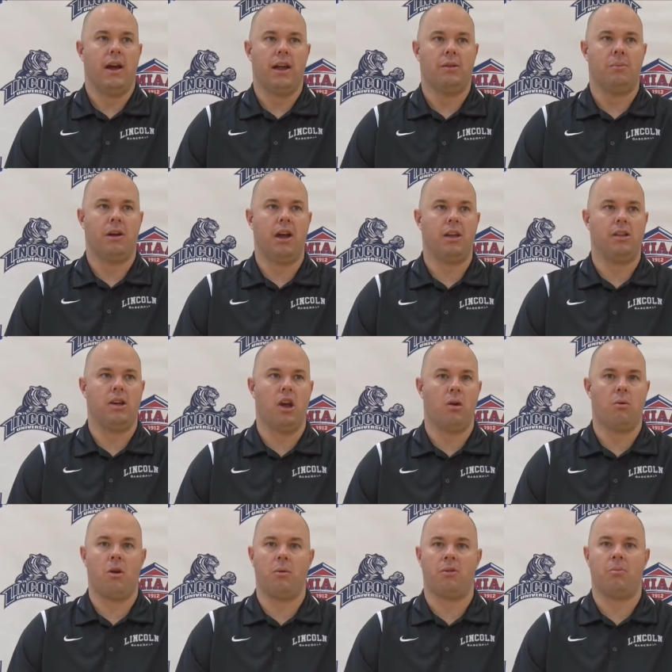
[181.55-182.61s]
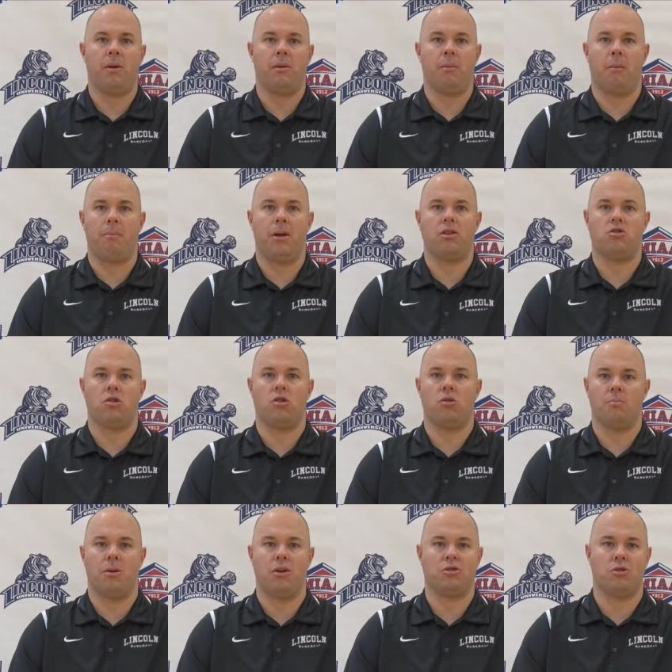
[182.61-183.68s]
at the beginning of the year we almost made him a pitcher,
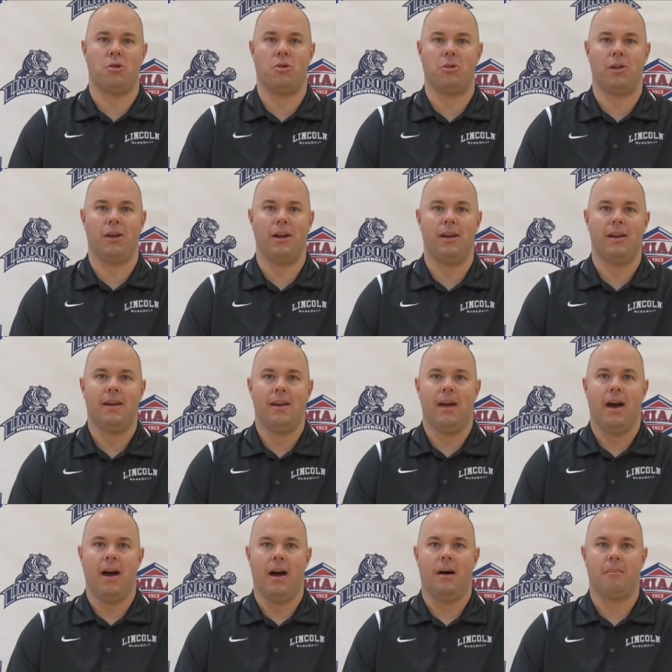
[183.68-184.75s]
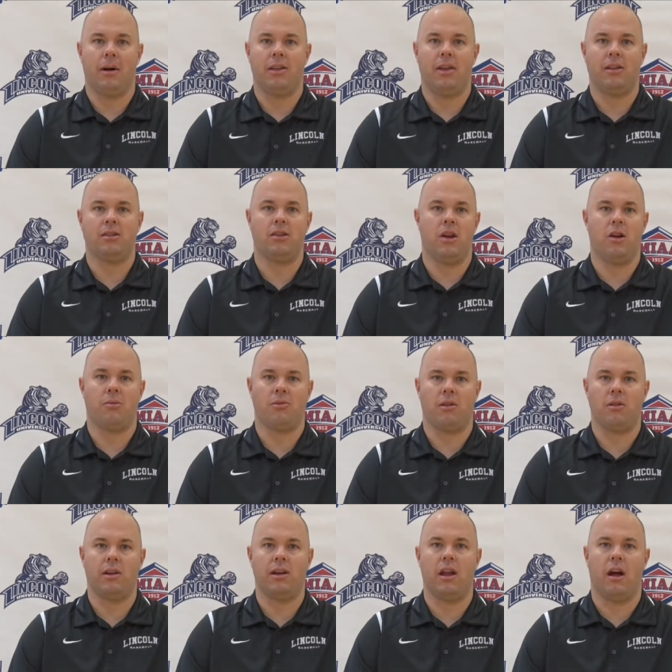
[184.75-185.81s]
pitcher only. Um, by the end of the year, he was
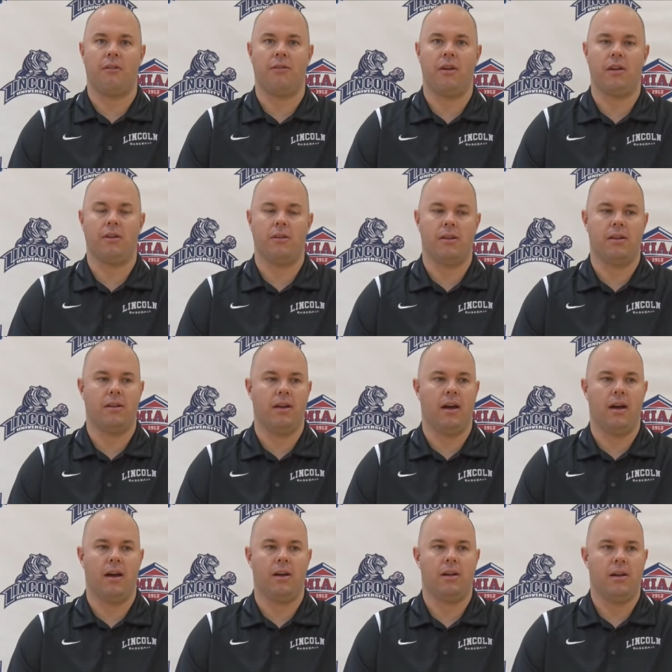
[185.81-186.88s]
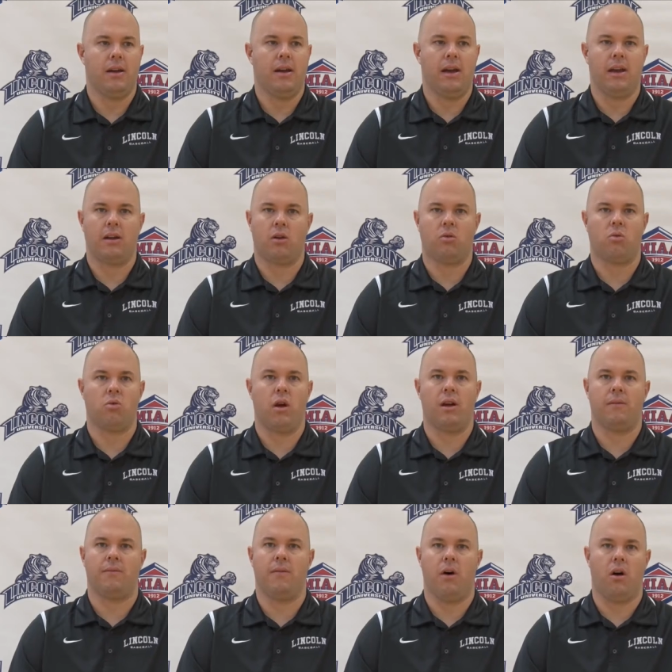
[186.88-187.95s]
our leadoff hitter, and uh, he had a
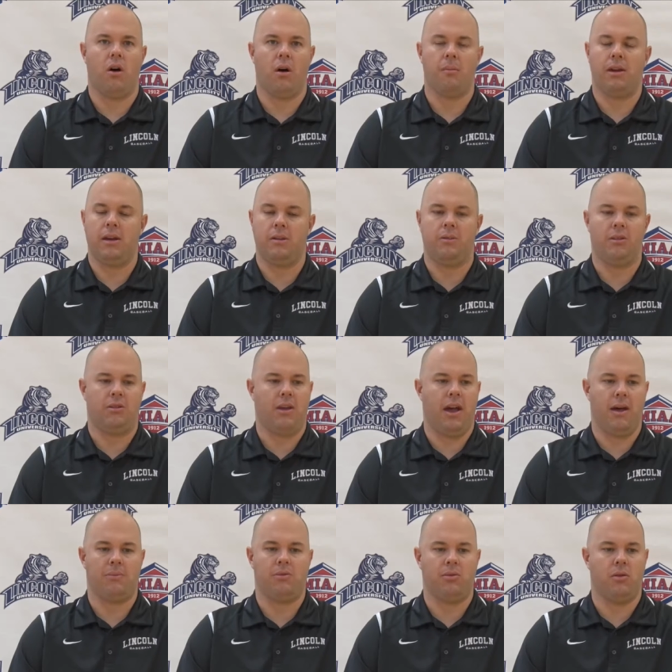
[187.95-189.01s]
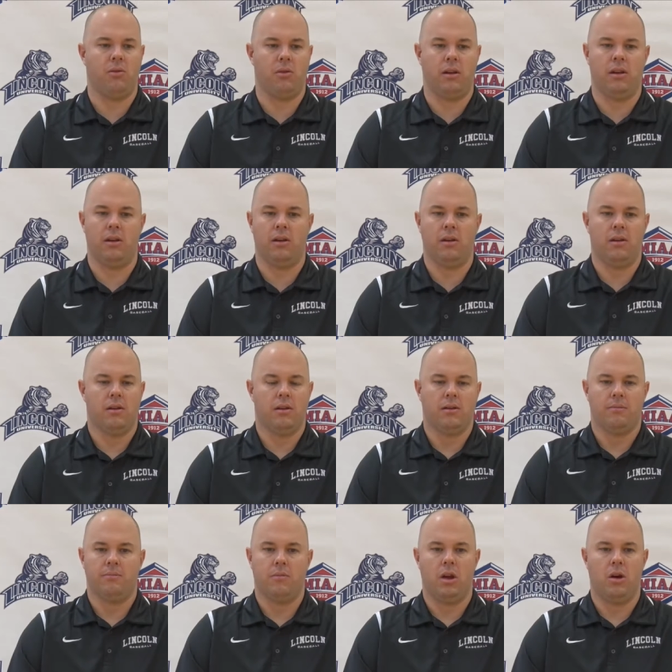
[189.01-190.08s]
great fall. I mean, he just absolutely
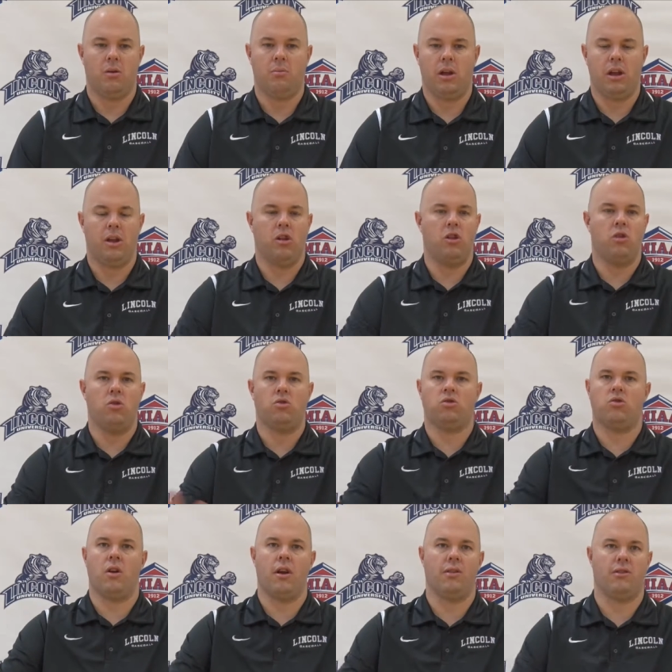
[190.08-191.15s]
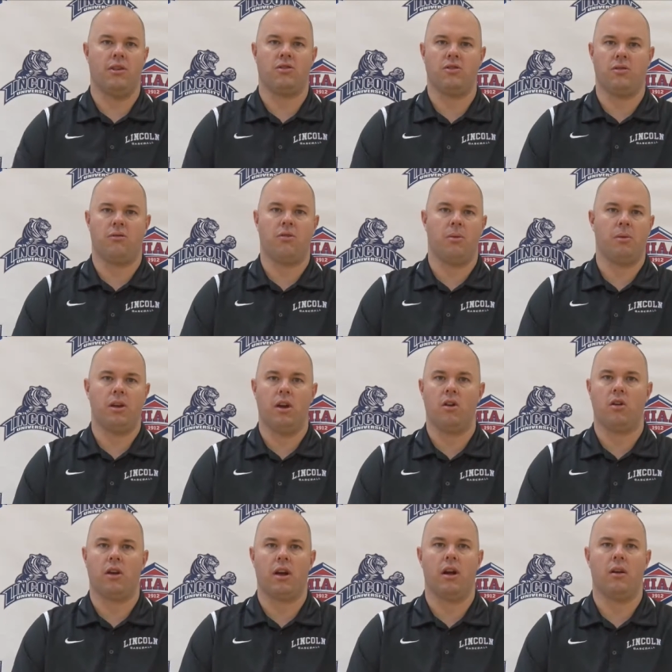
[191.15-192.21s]
you know, made a huge transition from a
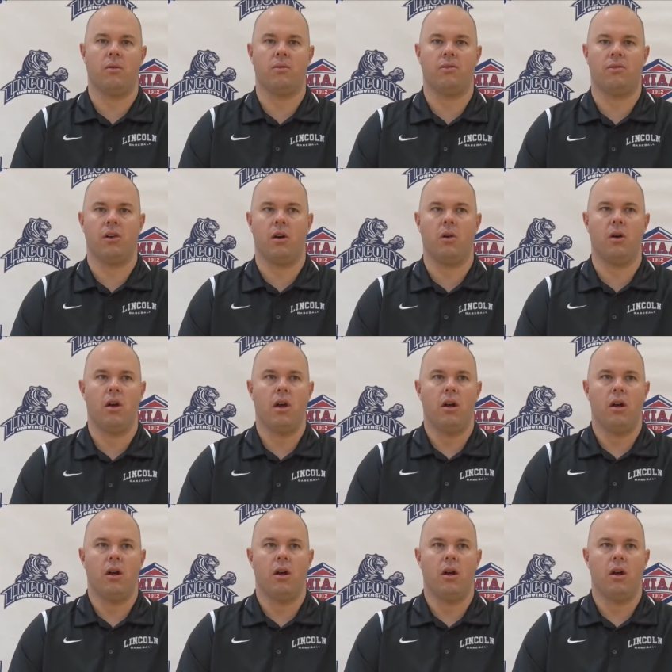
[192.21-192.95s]
year ago. And so